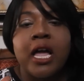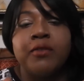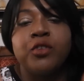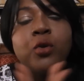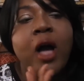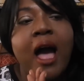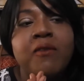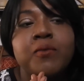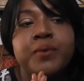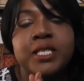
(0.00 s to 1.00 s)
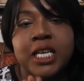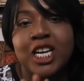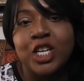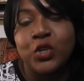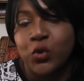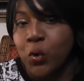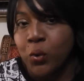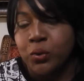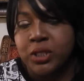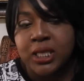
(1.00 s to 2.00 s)
If you have a particular
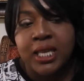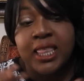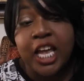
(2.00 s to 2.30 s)
note